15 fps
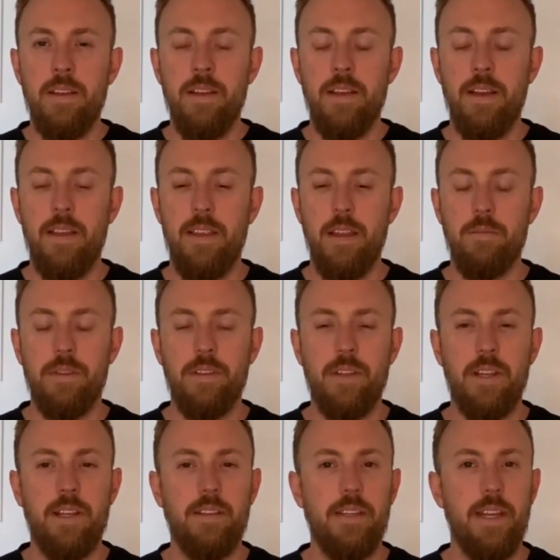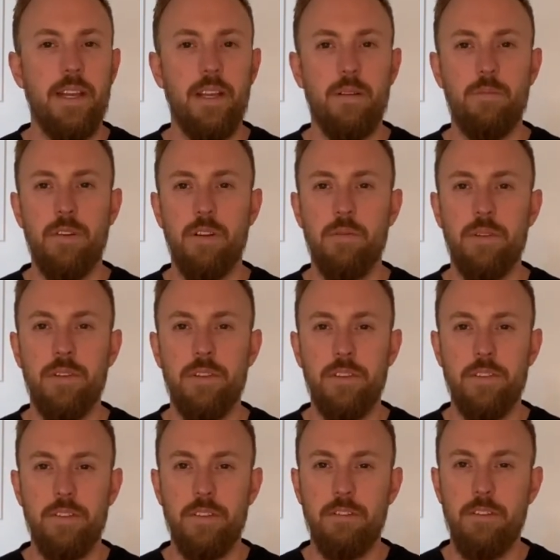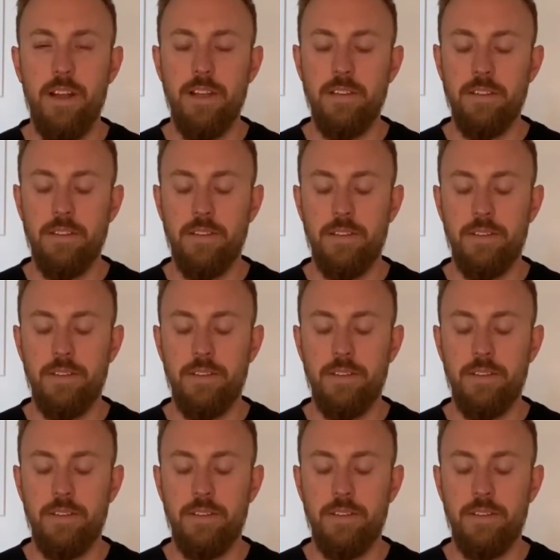And I'm just going to take a moment just to rest.